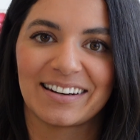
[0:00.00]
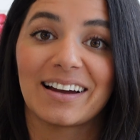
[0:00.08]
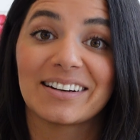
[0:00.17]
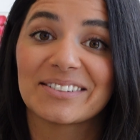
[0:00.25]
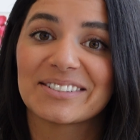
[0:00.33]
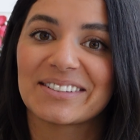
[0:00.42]
I
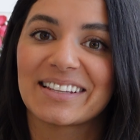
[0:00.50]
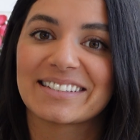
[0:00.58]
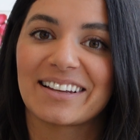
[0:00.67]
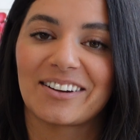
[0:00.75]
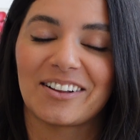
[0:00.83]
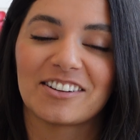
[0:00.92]
don't do this
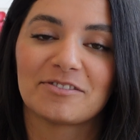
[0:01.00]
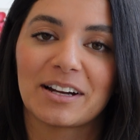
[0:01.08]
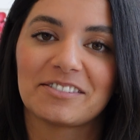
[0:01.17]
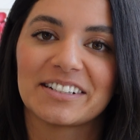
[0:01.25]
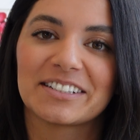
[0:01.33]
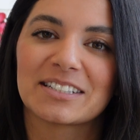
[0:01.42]
on all of my
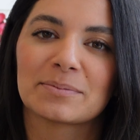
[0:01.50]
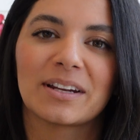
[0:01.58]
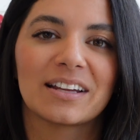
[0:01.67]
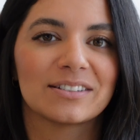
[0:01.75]
reels, but I